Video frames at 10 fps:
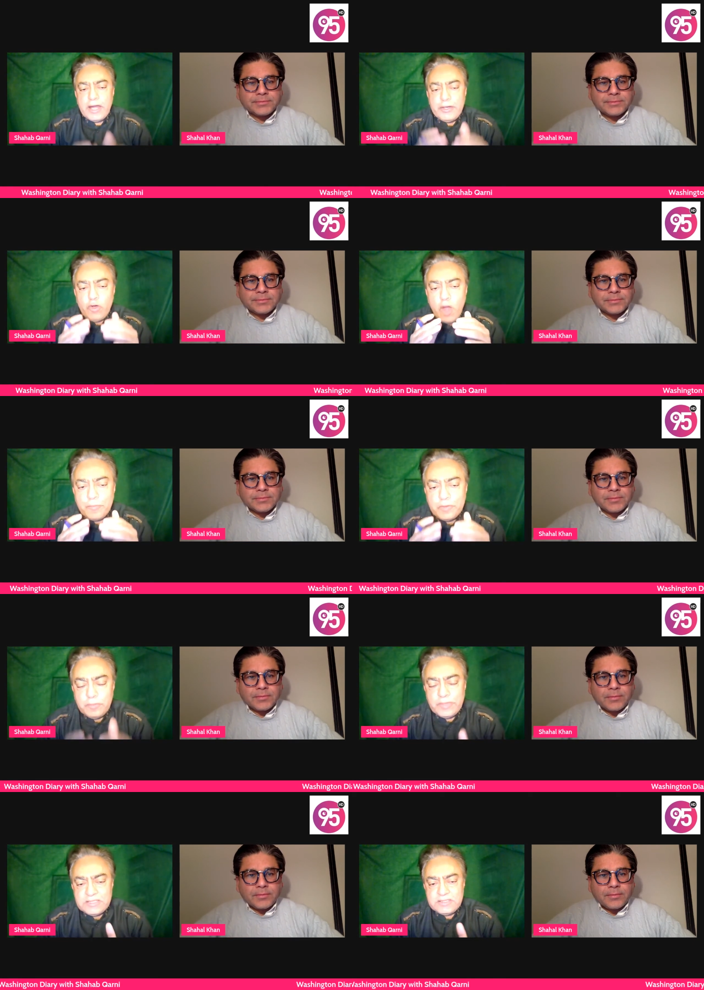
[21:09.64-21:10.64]
Speaker 1: are you
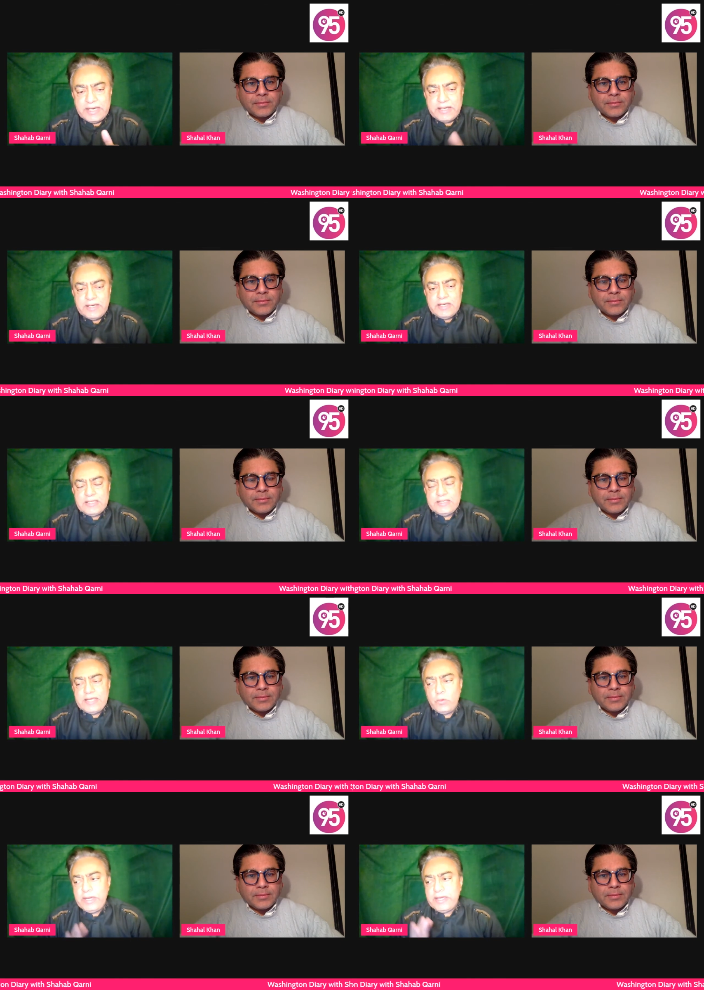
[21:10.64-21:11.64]
optimistic
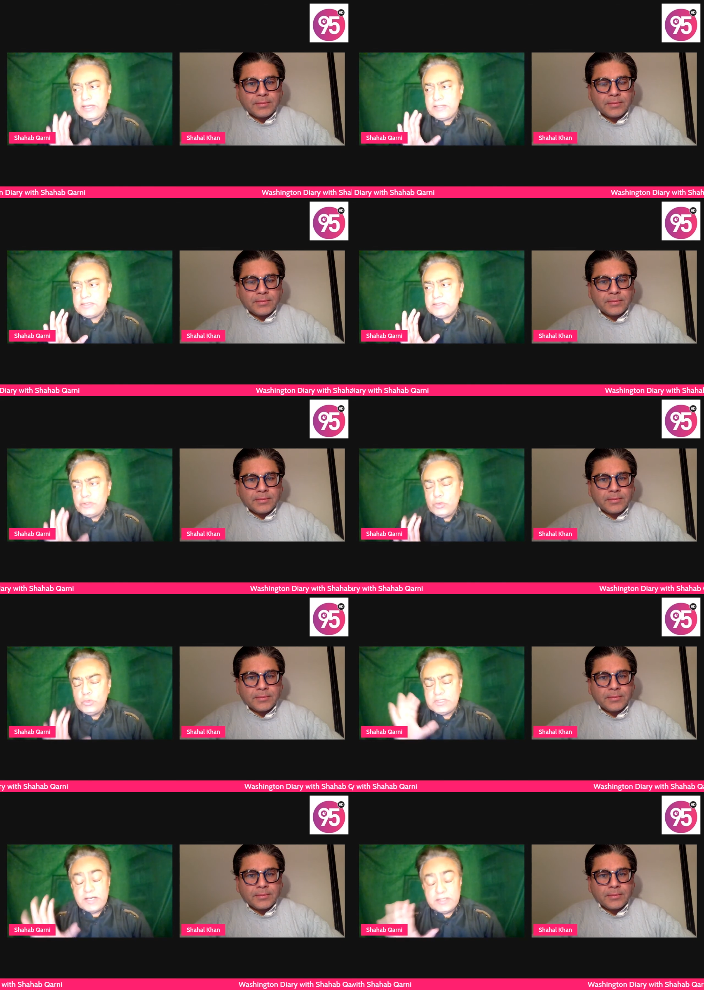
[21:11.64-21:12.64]
that we can
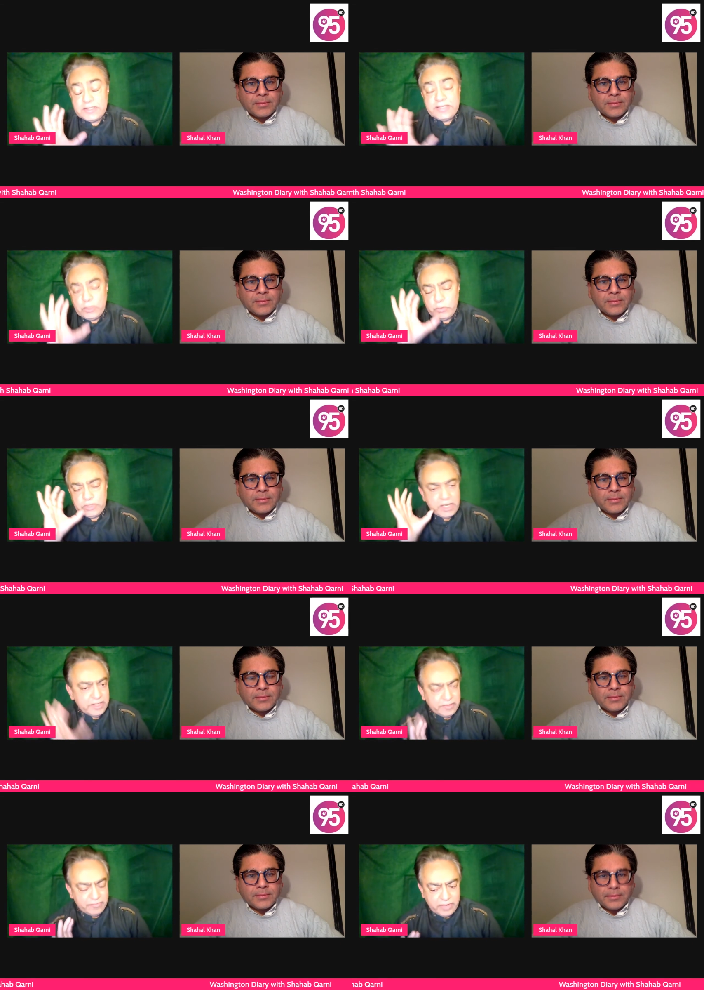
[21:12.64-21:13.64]
do certain things which are
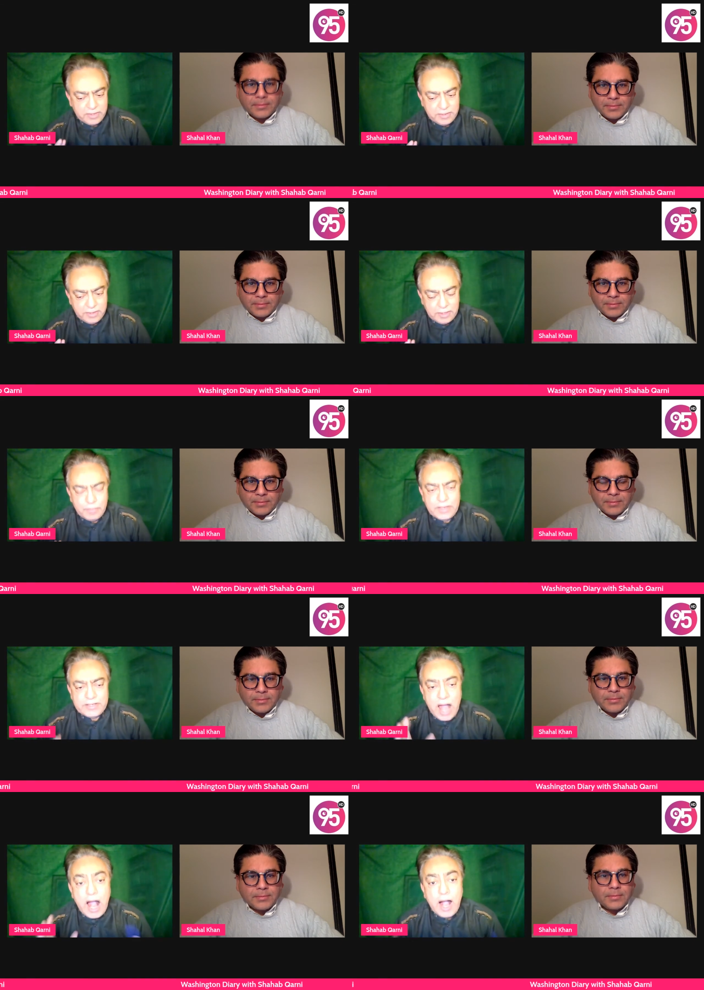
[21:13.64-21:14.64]
different?
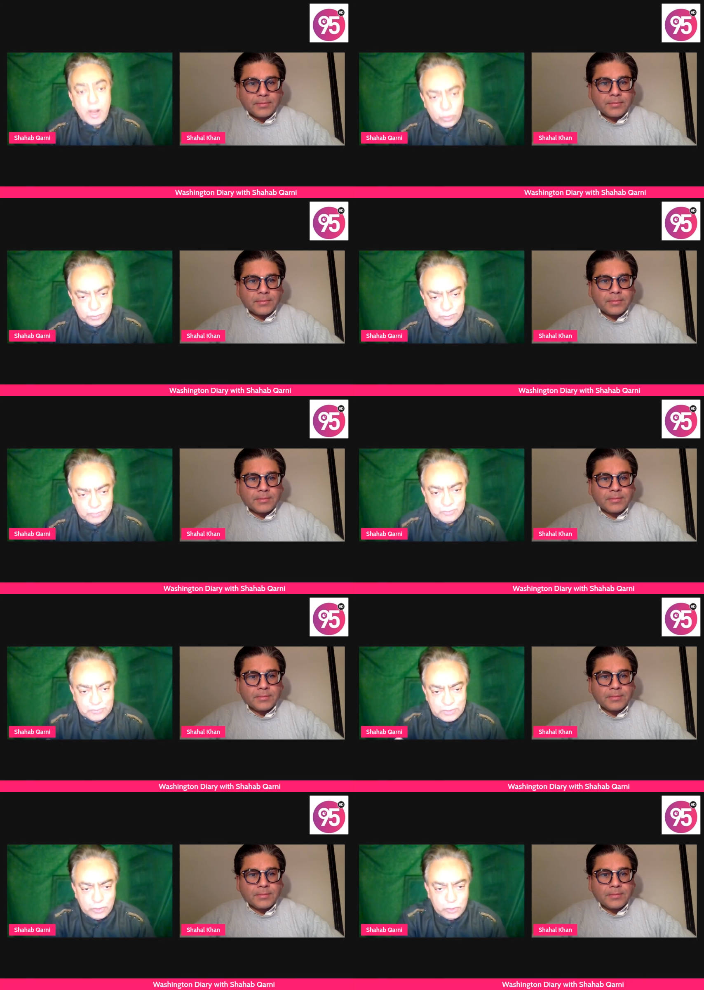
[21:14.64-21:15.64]
But how?
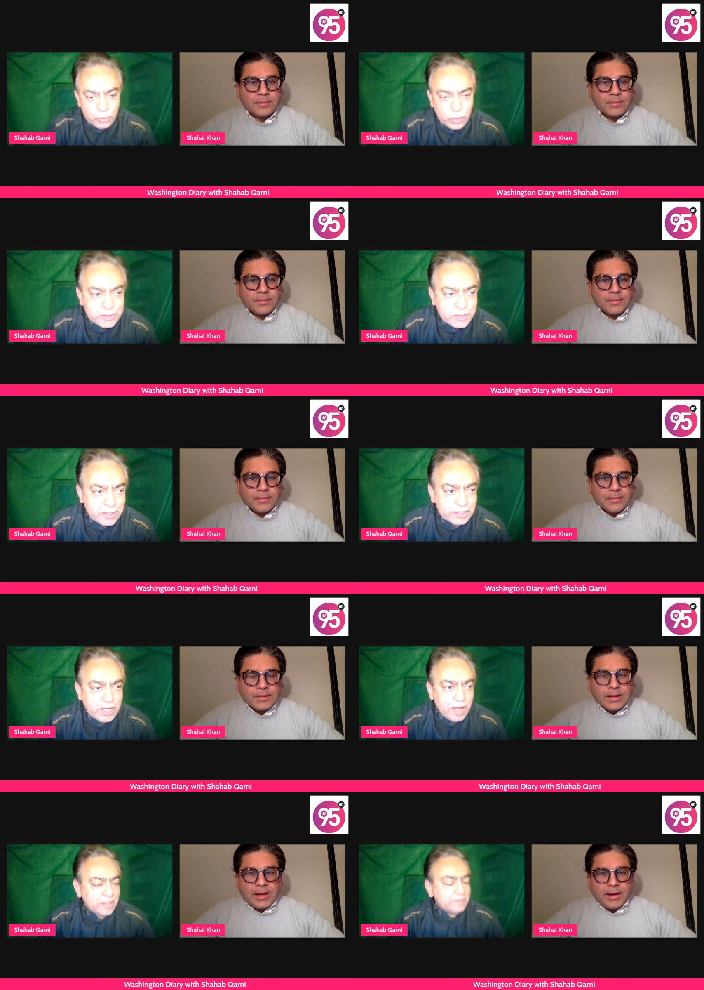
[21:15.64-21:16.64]
Speaker 2: Your turn,
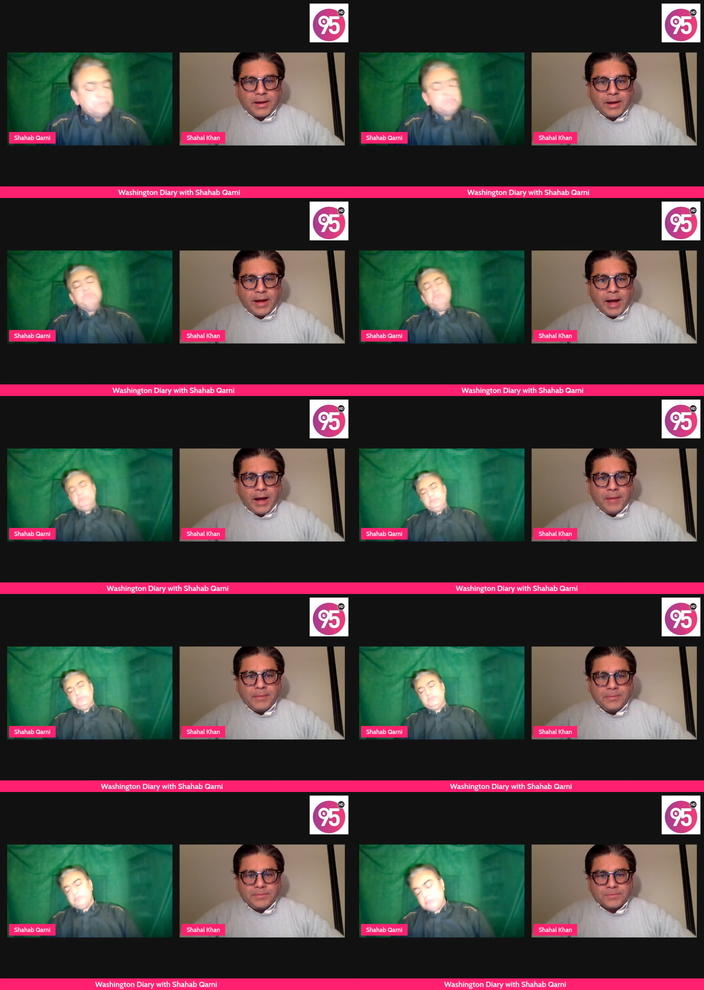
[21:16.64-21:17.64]
Shah.
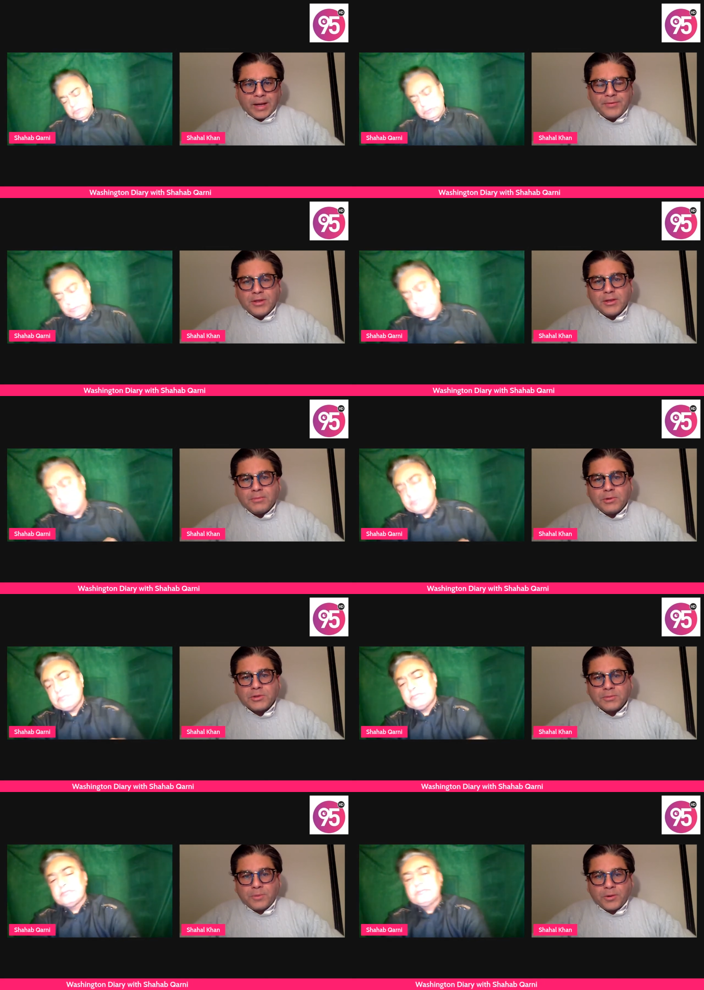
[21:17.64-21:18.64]
I think the most
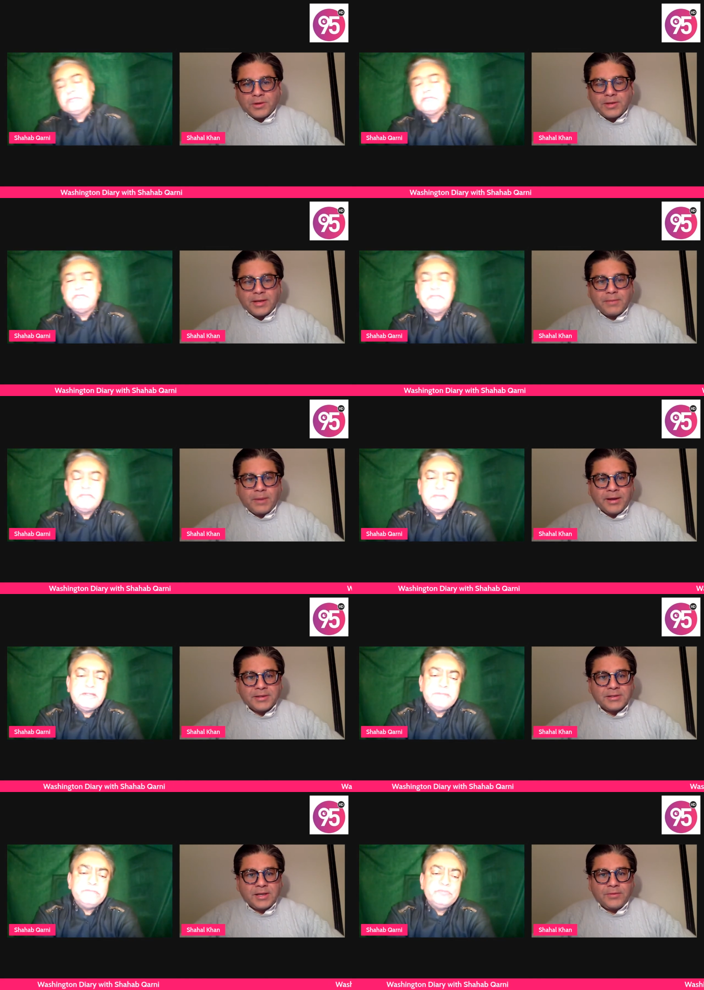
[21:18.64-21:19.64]
important thing in
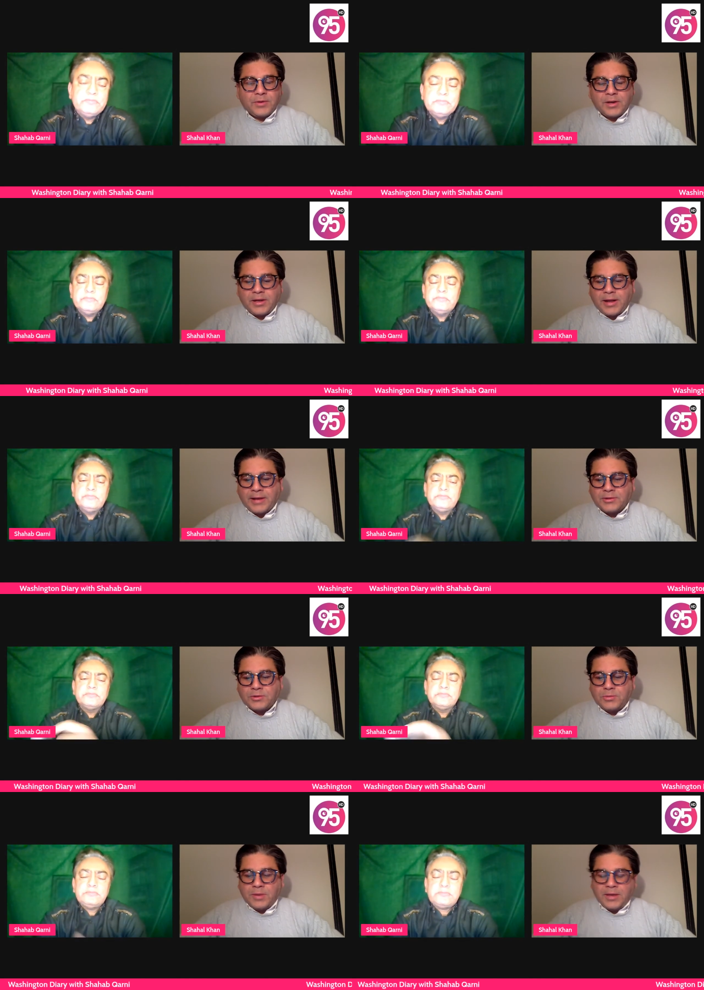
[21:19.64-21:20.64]
Pakistan that it has to
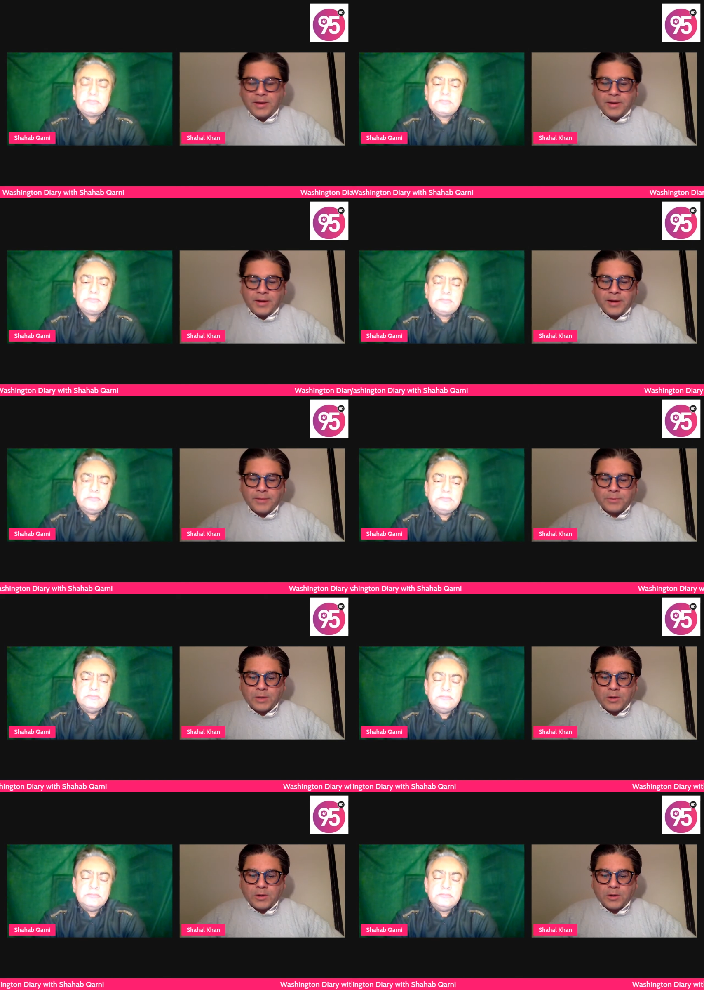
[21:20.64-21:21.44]
be um, a